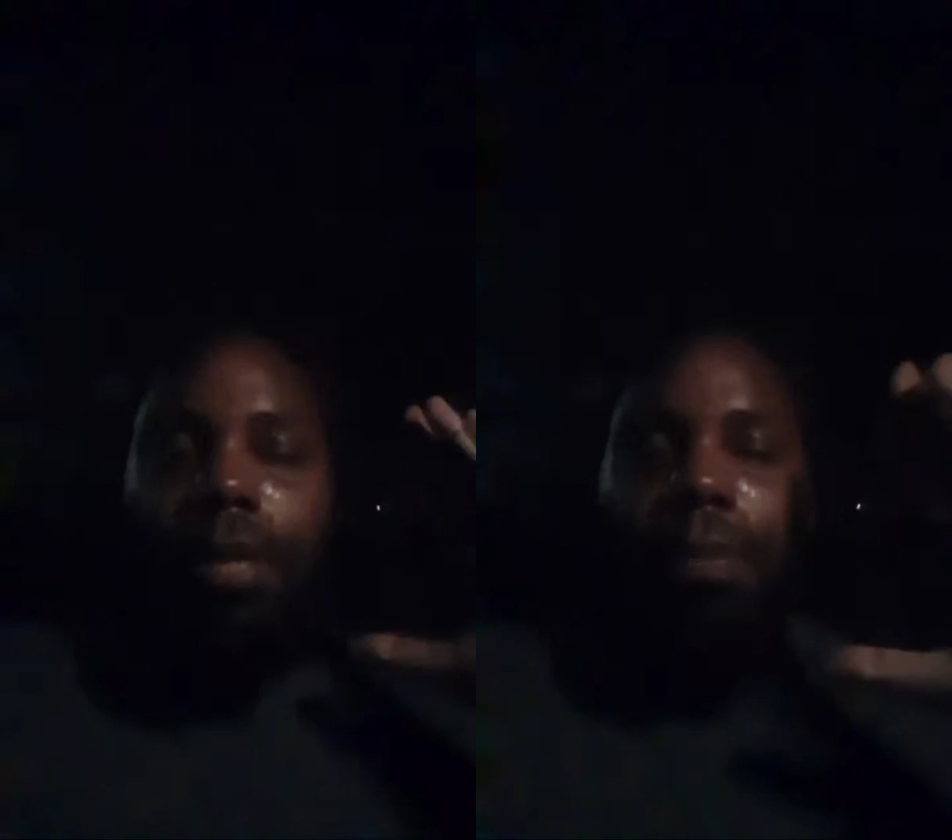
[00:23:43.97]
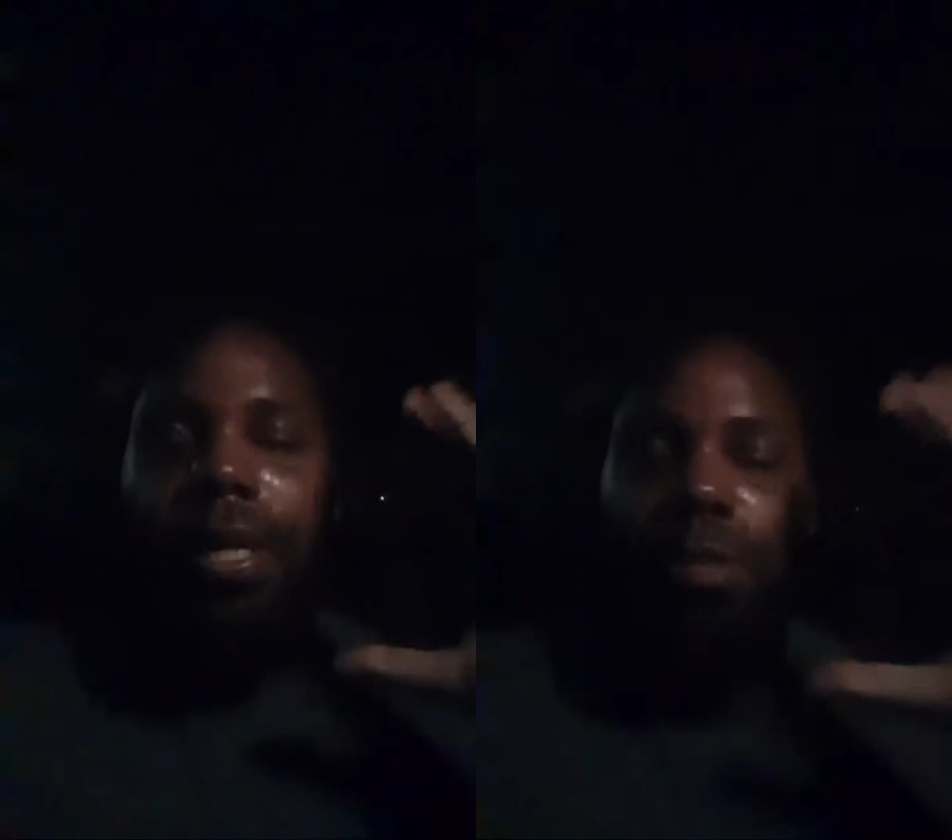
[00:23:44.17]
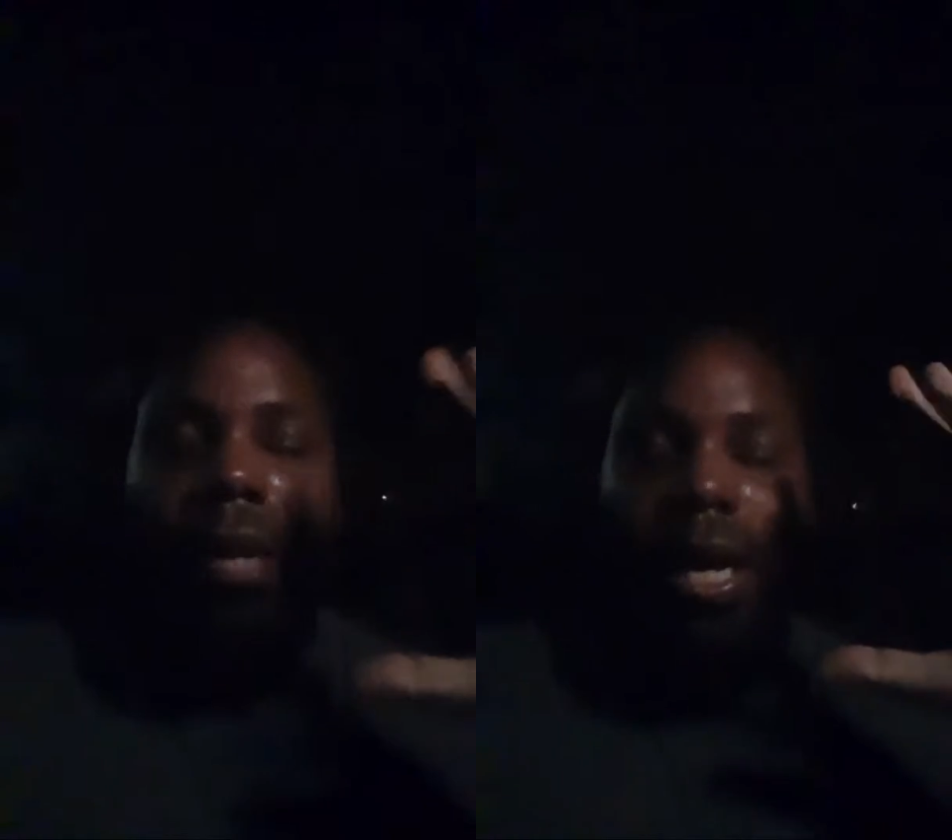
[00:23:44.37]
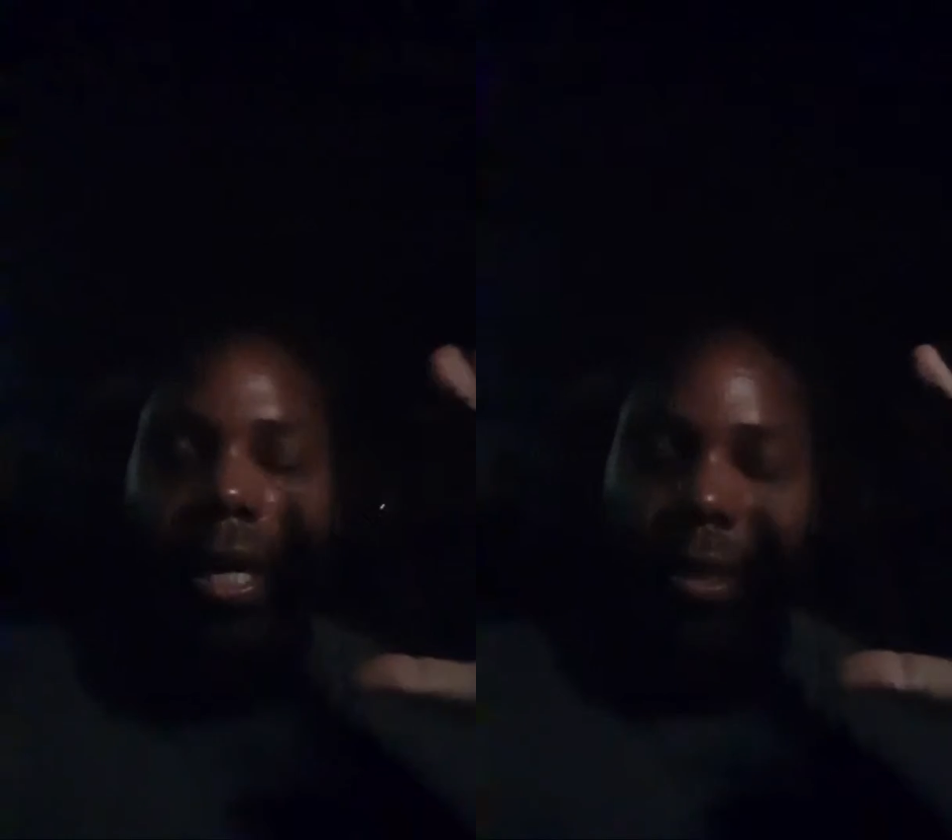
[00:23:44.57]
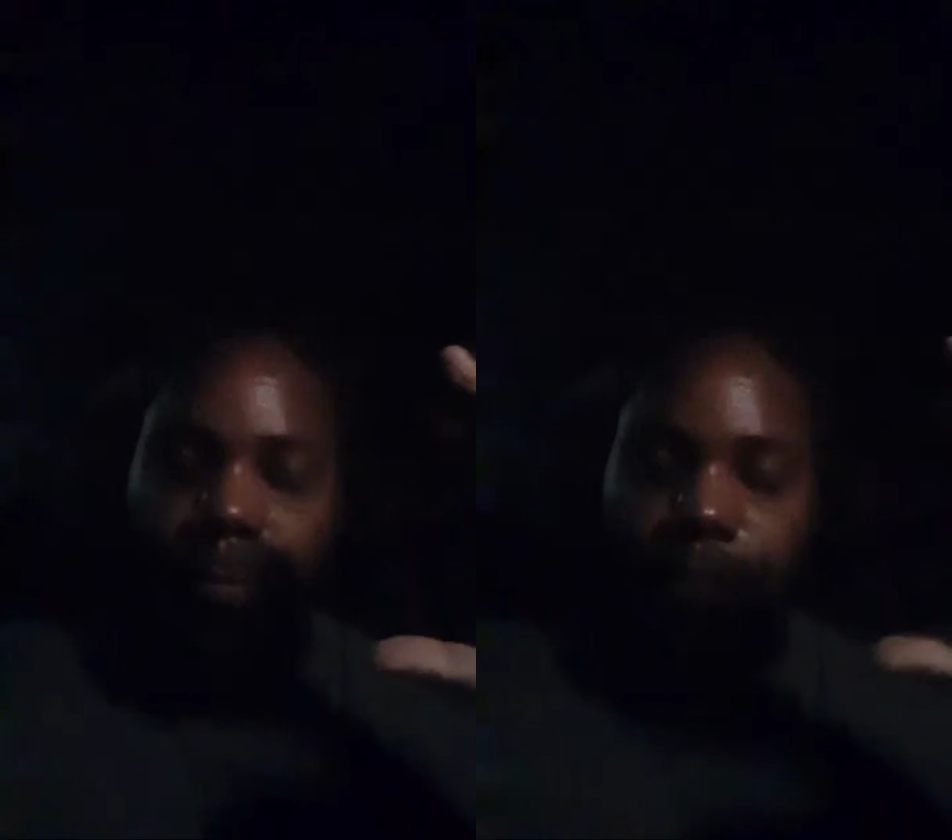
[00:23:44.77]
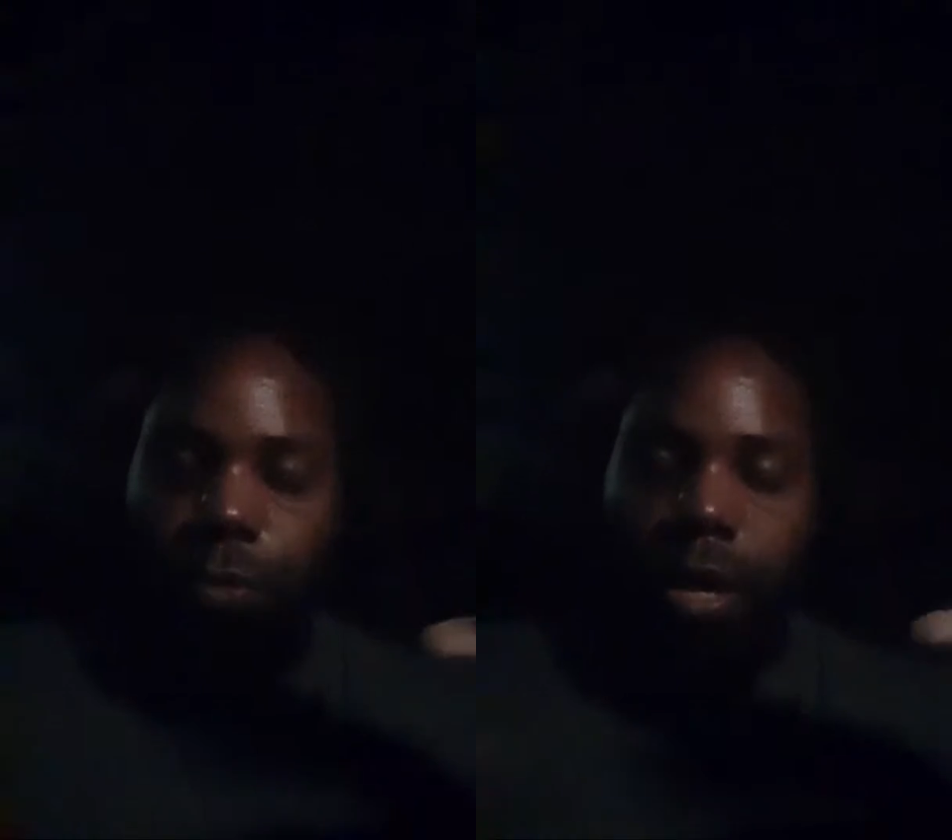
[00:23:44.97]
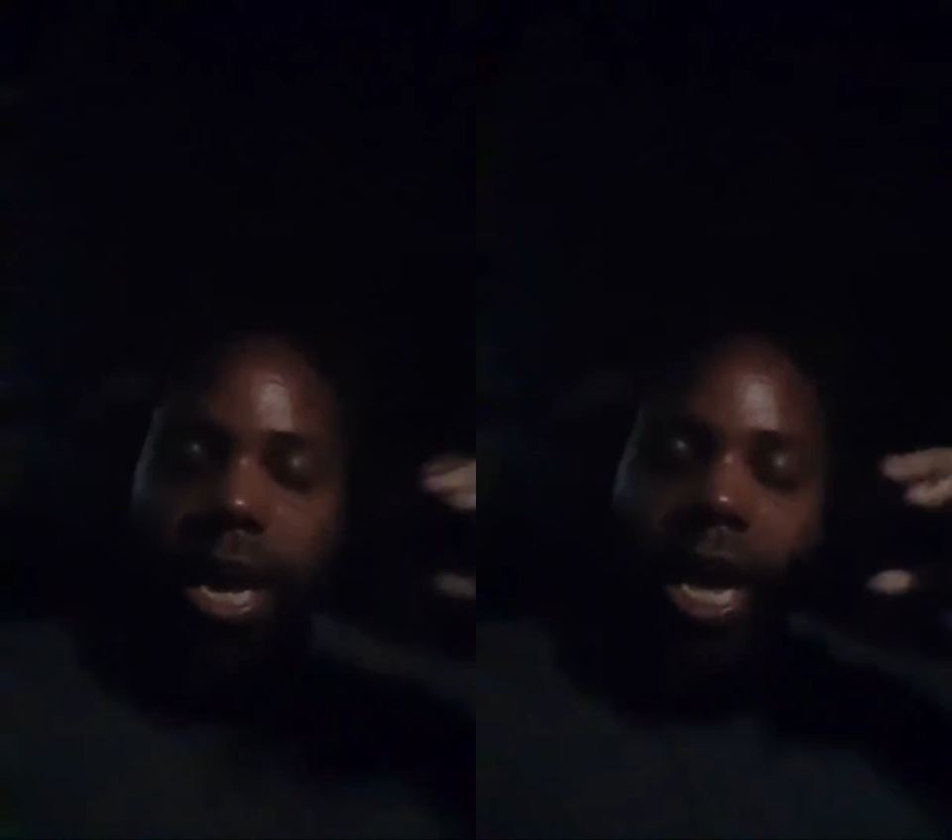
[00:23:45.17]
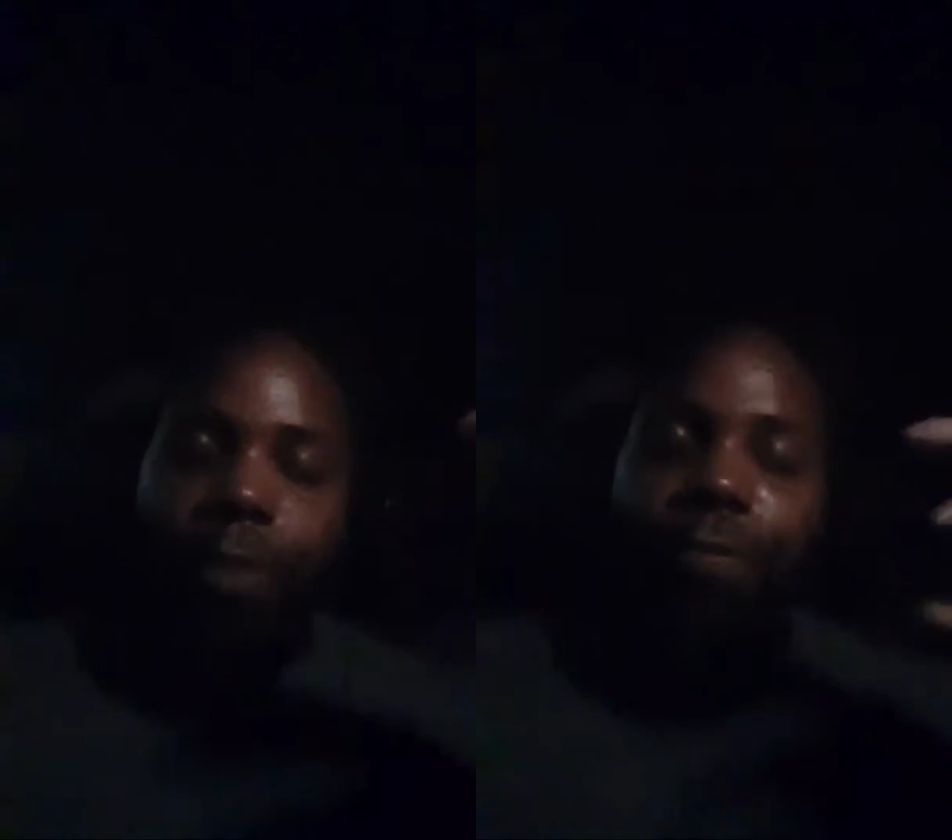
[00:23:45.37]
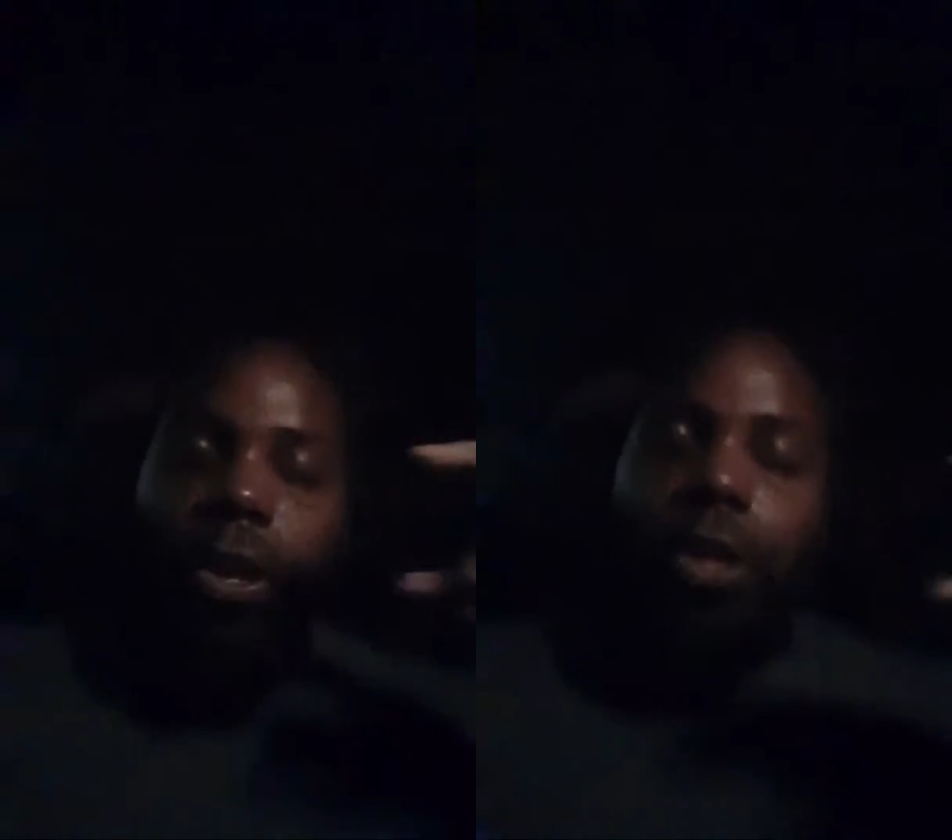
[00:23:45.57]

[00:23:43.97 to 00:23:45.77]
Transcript: me explain this. If you're